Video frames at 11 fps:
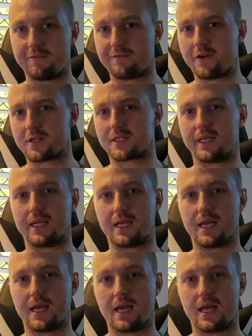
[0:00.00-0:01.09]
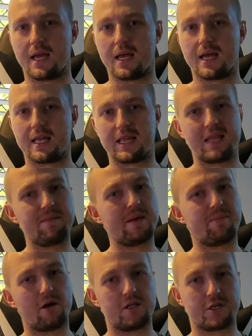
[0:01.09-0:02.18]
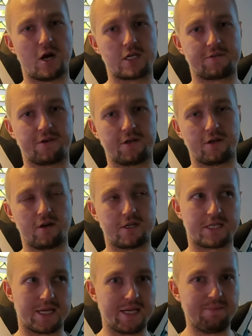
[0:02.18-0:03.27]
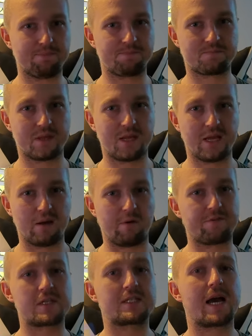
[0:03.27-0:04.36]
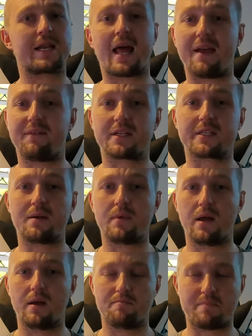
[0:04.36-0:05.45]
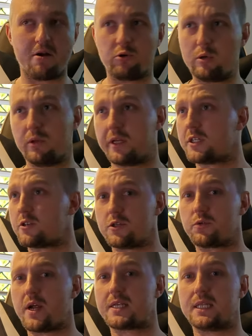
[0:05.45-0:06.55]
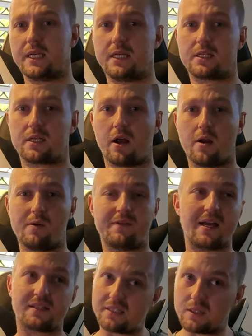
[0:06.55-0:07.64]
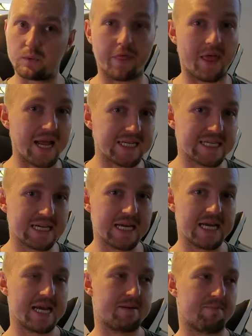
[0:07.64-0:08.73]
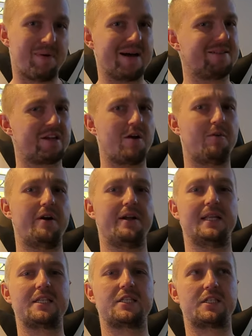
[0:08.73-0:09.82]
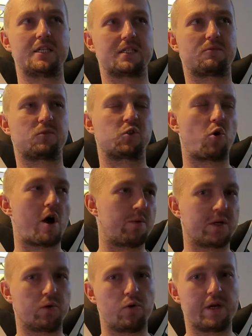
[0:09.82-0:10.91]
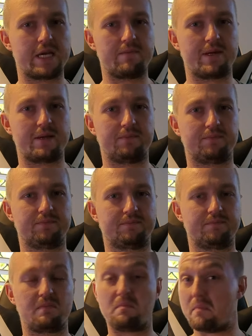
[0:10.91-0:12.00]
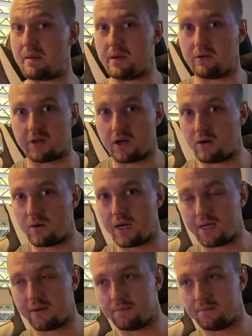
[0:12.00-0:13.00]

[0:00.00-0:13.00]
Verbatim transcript: Firstly, let me apologise for Honest Eddie. We've just started having some paranormal issues recently, so we've had to deal with that. But don't worry, let's just try to ignore him and maybe he'll go away.